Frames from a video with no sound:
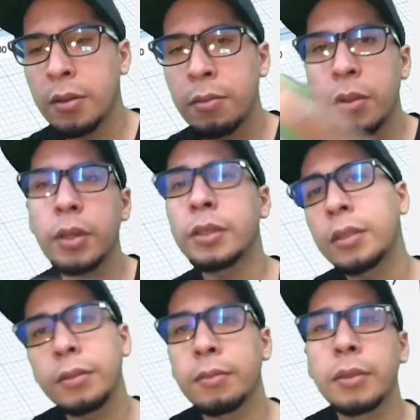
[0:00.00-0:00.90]

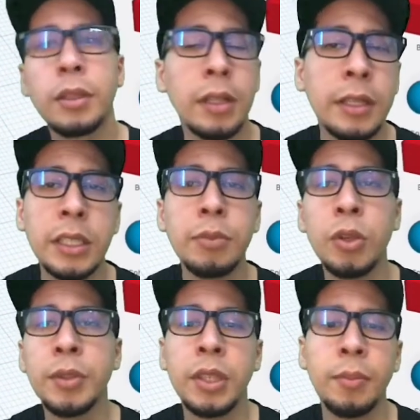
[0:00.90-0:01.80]
Let's save
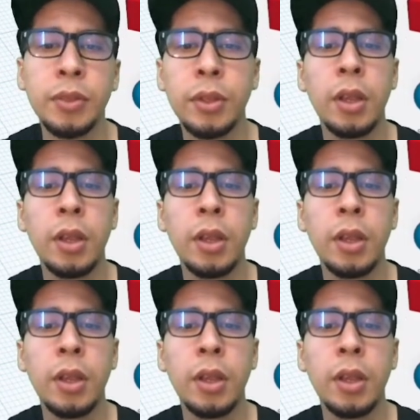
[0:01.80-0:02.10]
some steps.